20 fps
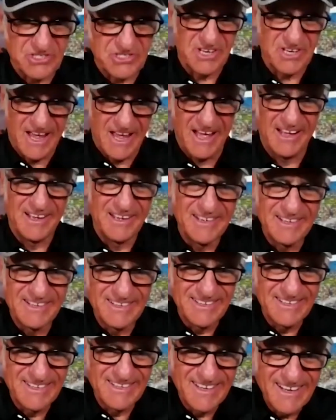Yeah.
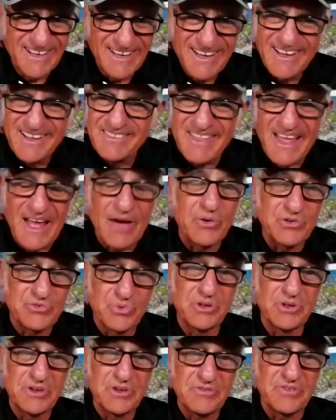That was
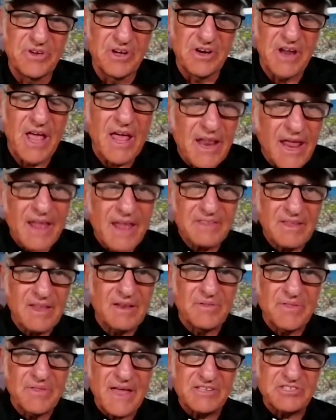really fun. And that, you know,
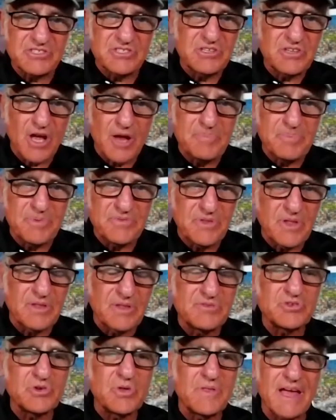that's the type of,
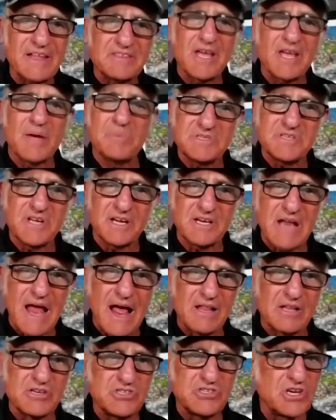so that type of
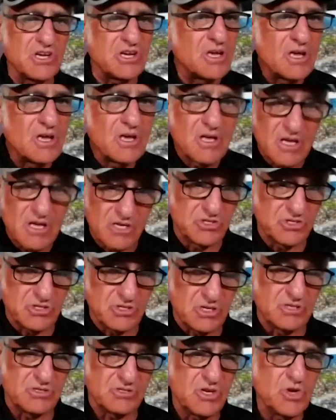technology is
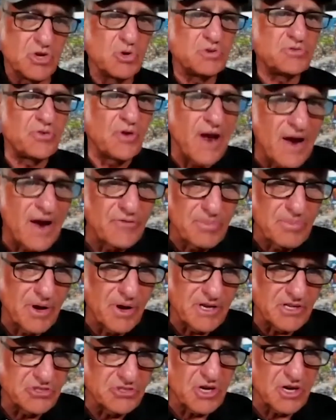huge for
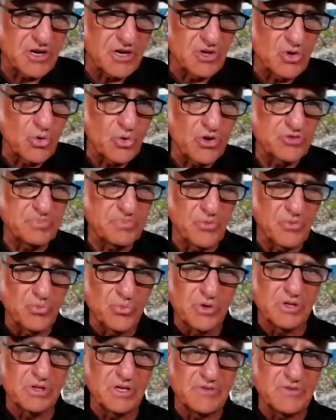everybody stuck indoors, but
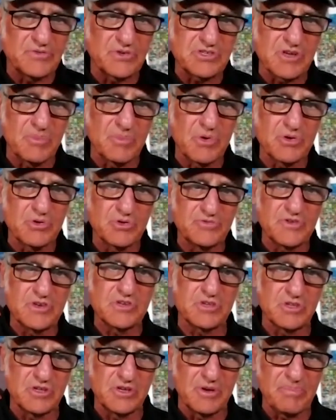really for someone who's
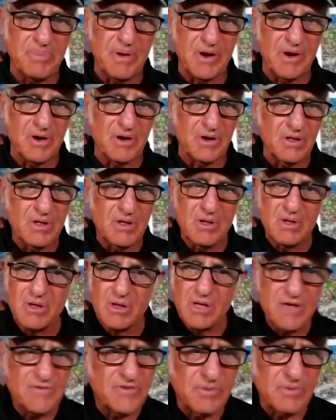visually impaired,
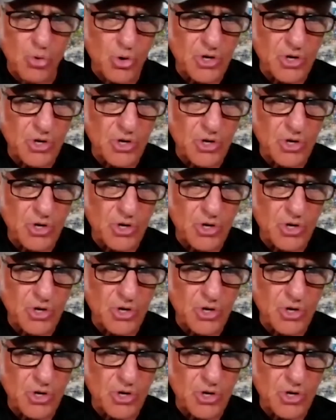even more.